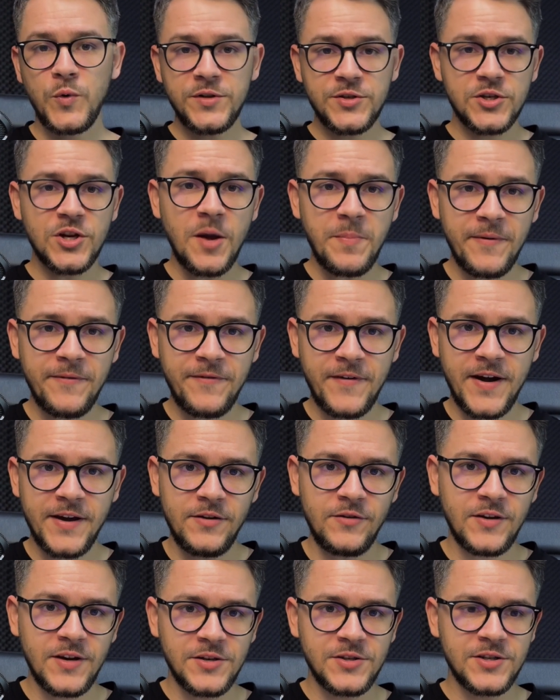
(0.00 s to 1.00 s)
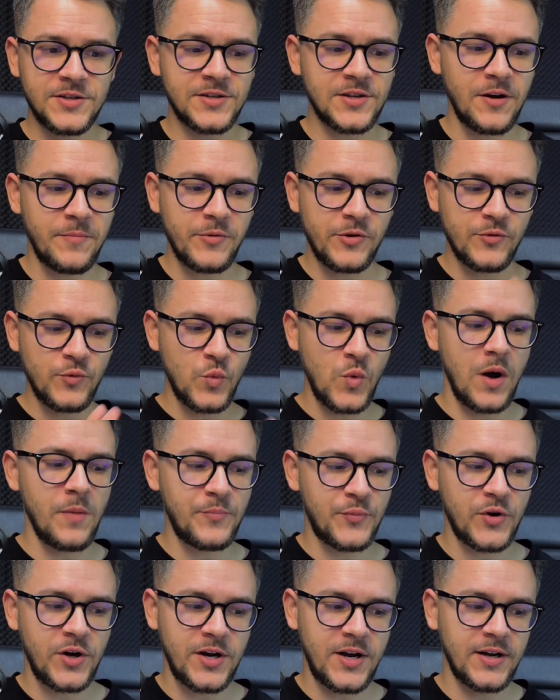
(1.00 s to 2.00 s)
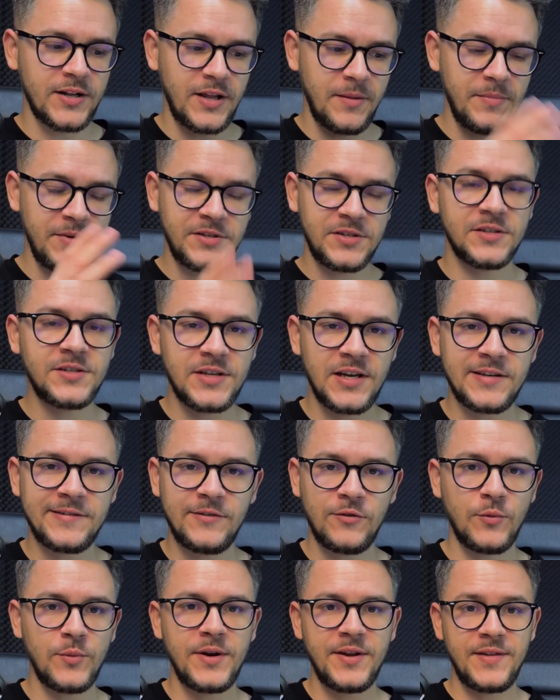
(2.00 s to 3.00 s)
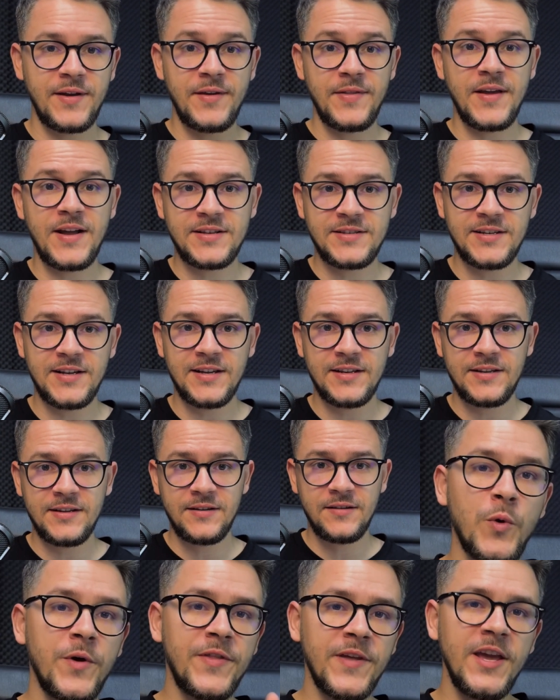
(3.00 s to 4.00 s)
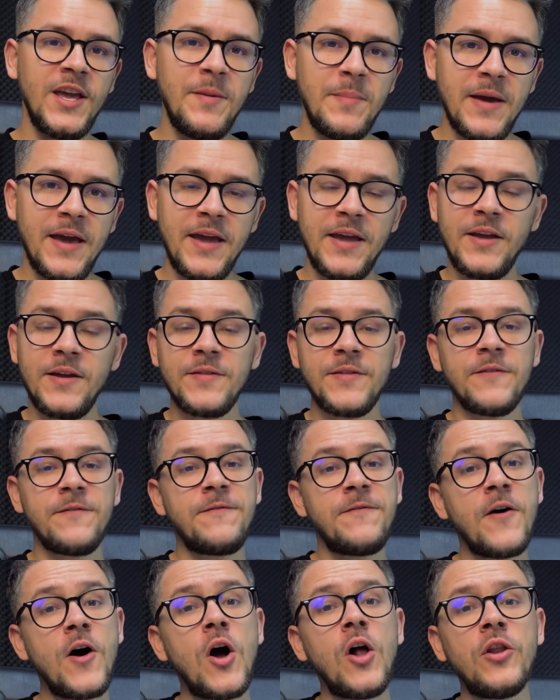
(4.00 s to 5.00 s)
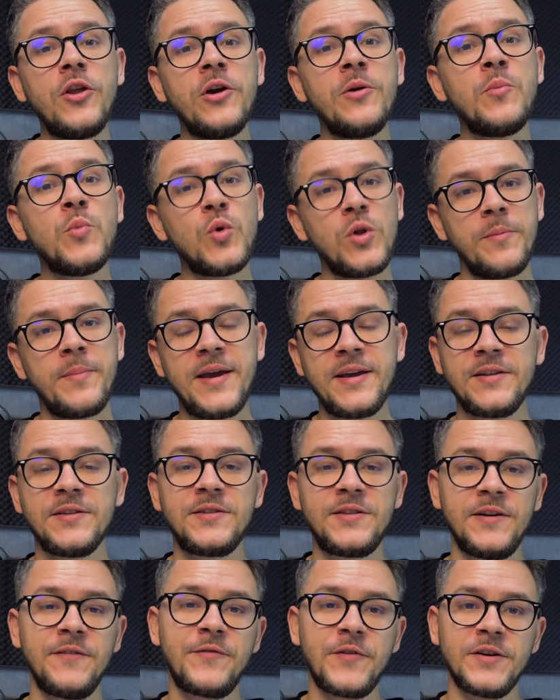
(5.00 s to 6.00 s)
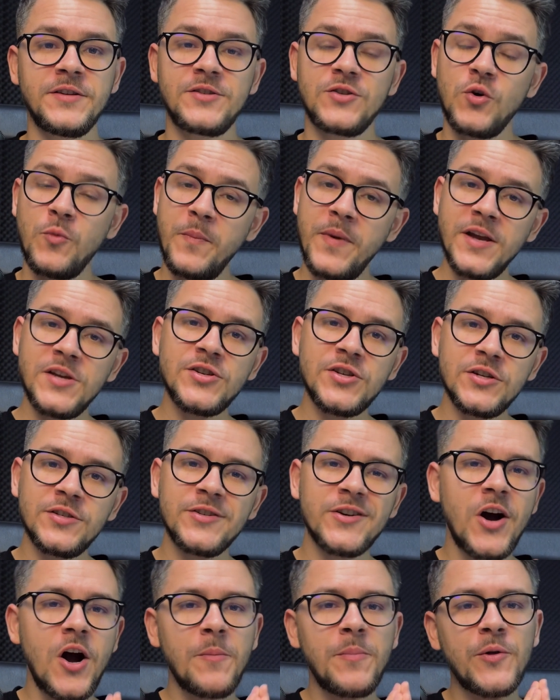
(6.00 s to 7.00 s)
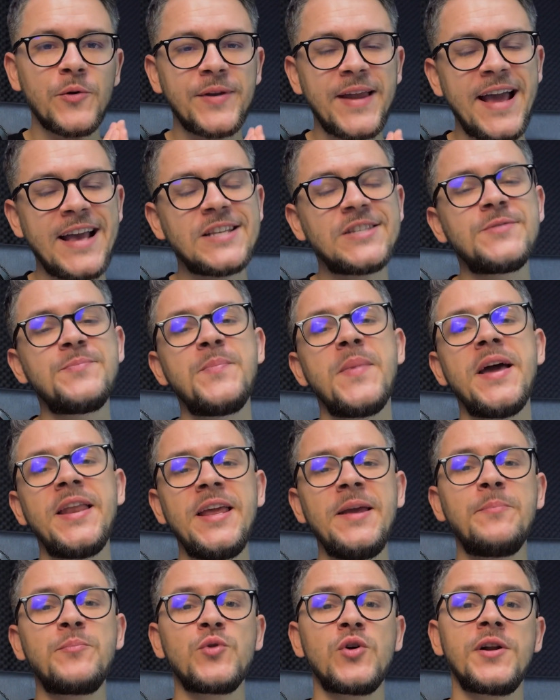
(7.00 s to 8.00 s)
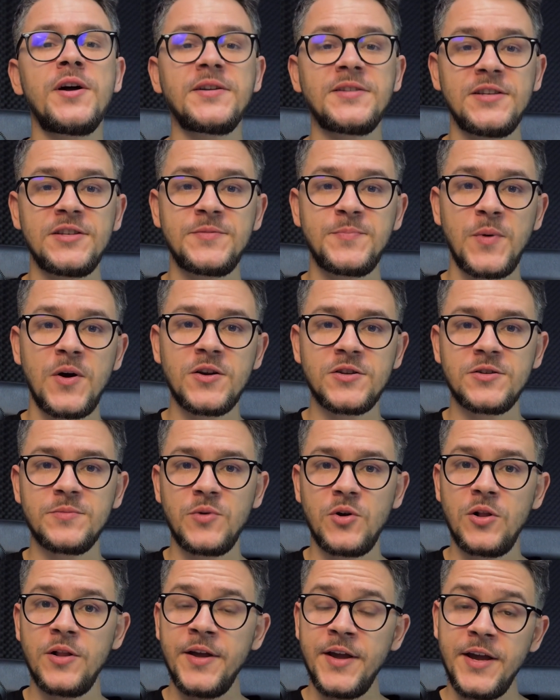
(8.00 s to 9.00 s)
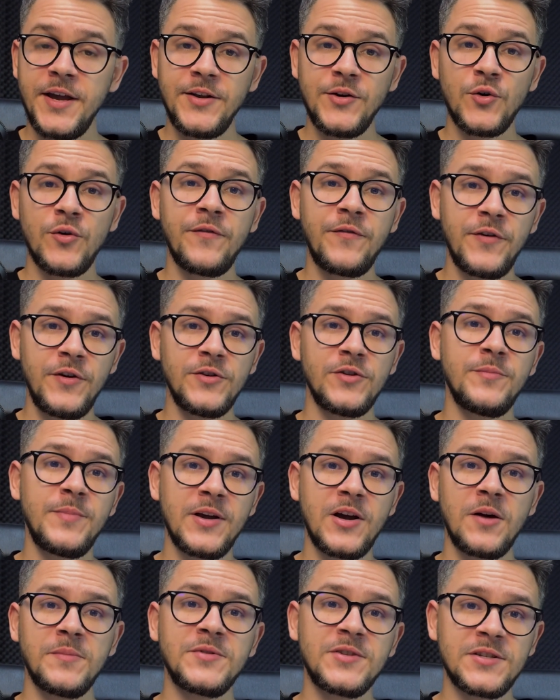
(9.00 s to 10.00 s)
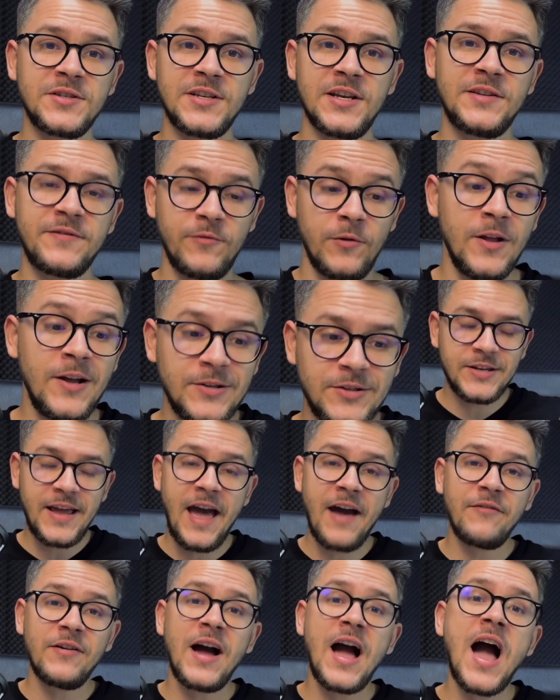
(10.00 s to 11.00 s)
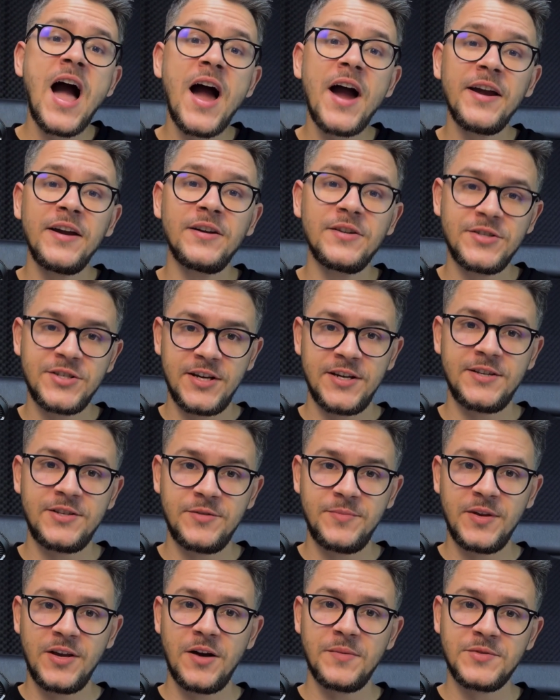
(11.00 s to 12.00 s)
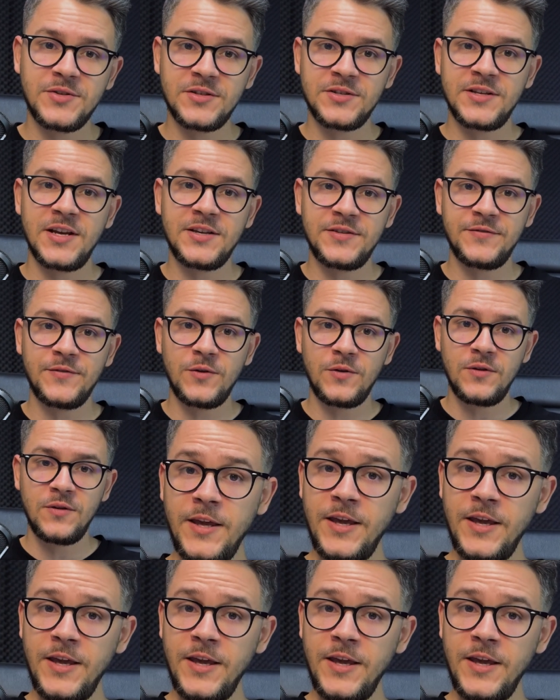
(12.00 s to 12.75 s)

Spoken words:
With Shopify, you can just upload one product and be successful with it, and that's it. With eBay, the volume will make the difference. So make sure to upload as many products as possible in order for you to become successful, to have a higher chance to become successful.